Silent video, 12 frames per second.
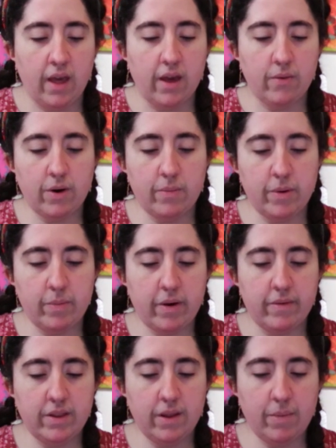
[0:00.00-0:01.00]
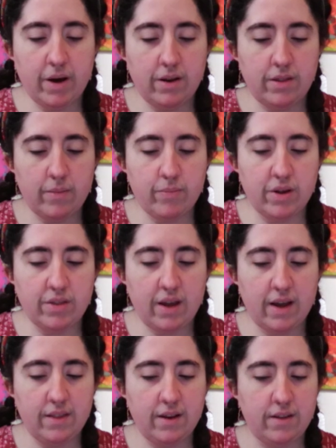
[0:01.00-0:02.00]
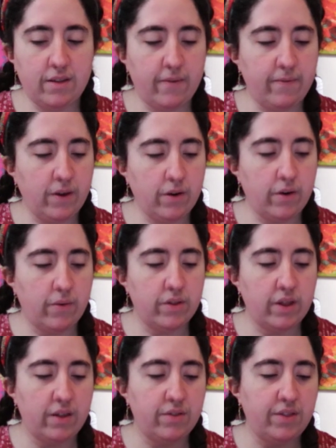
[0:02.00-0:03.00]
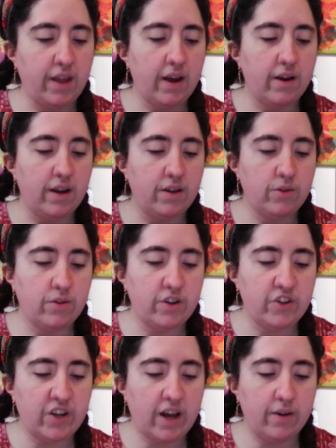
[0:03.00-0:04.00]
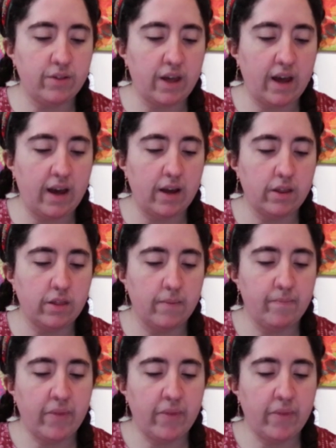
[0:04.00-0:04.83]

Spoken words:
And while preparing the body, the priest handling the funerals had stared into the child's eyes.